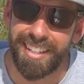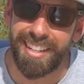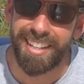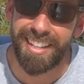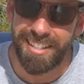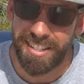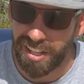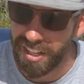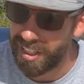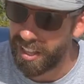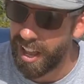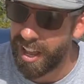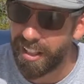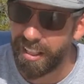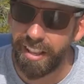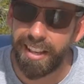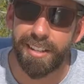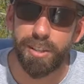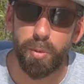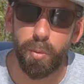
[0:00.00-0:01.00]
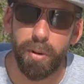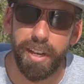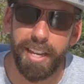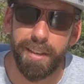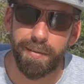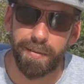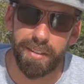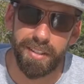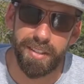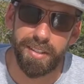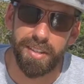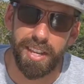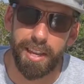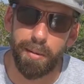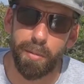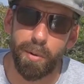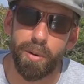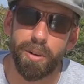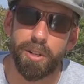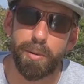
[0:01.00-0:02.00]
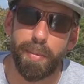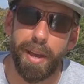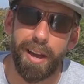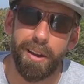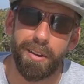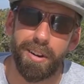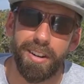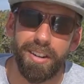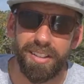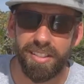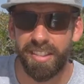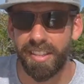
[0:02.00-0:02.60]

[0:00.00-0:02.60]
It's a lot less weight for the same horsepower.